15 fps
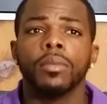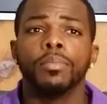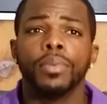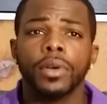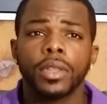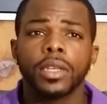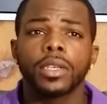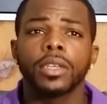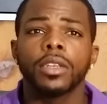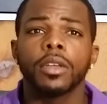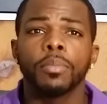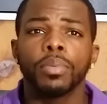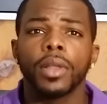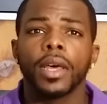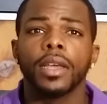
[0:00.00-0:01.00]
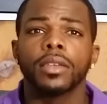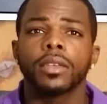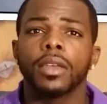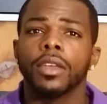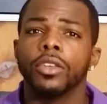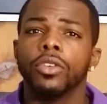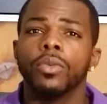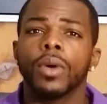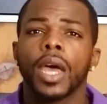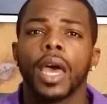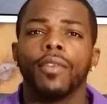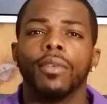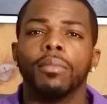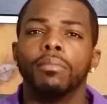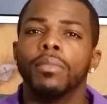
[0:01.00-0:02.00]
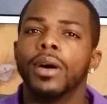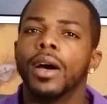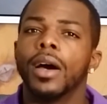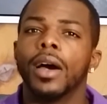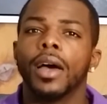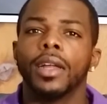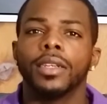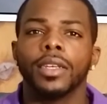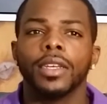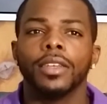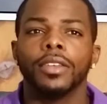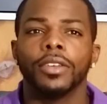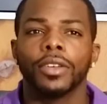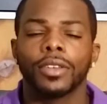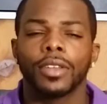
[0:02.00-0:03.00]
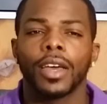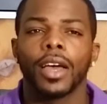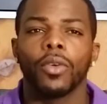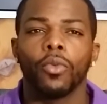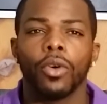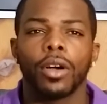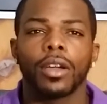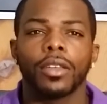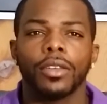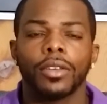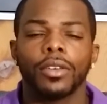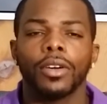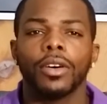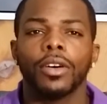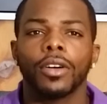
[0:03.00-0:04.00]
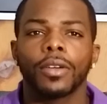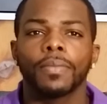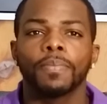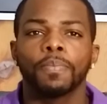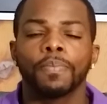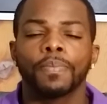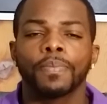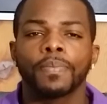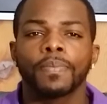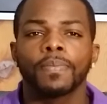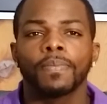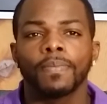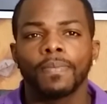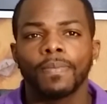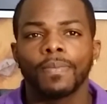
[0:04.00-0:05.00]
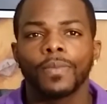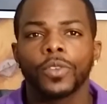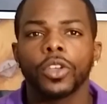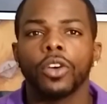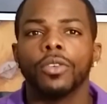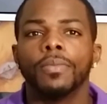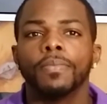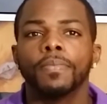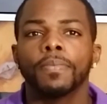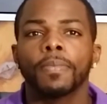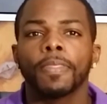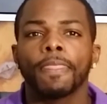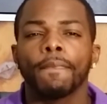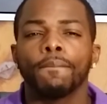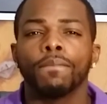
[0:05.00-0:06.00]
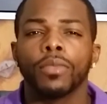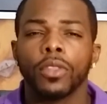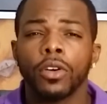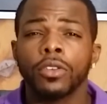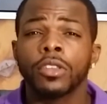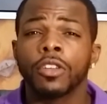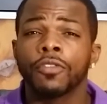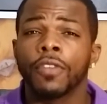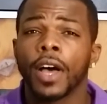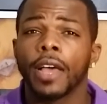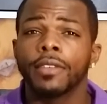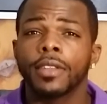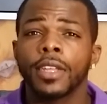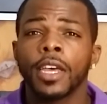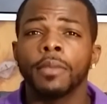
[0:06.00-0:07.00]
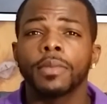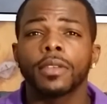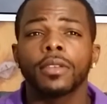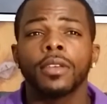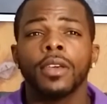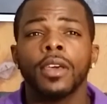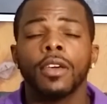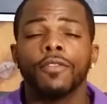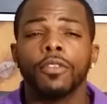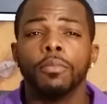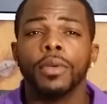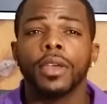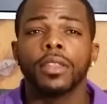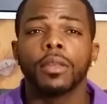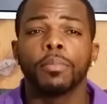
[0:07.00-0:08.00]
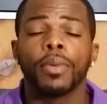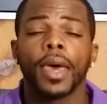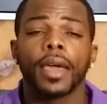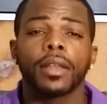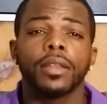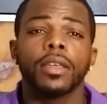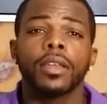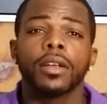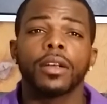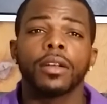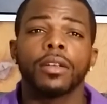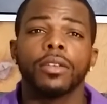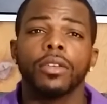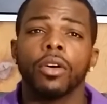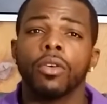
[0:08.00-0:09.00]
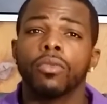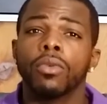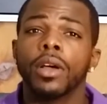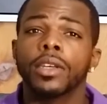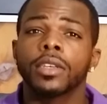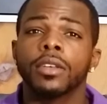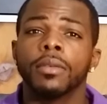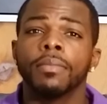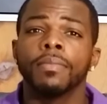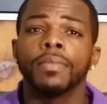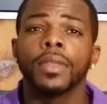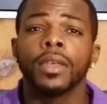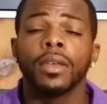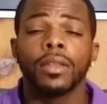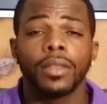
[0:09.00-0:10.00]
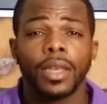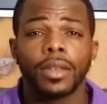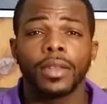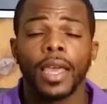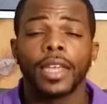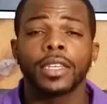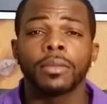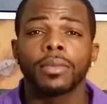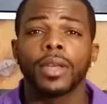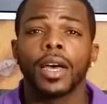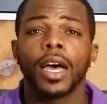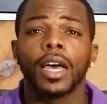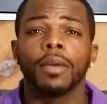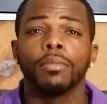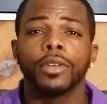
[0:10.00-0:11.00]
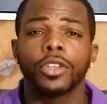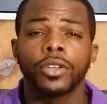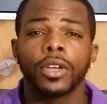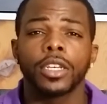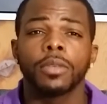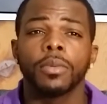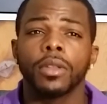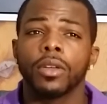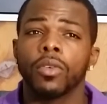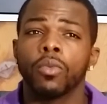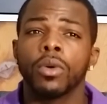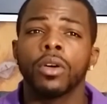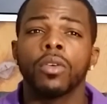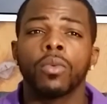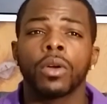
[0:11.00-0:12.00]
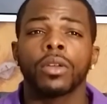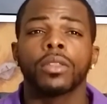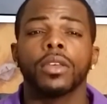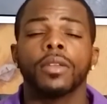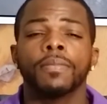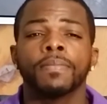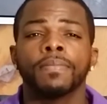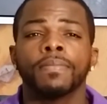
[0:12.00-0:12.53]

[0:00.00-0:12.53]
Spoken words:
Put this into place and you will have a much easier time walking your dog. So, those are the 5 steps for being the pack leader. Don't rush them. They take some time, but trust me, they're well worth it.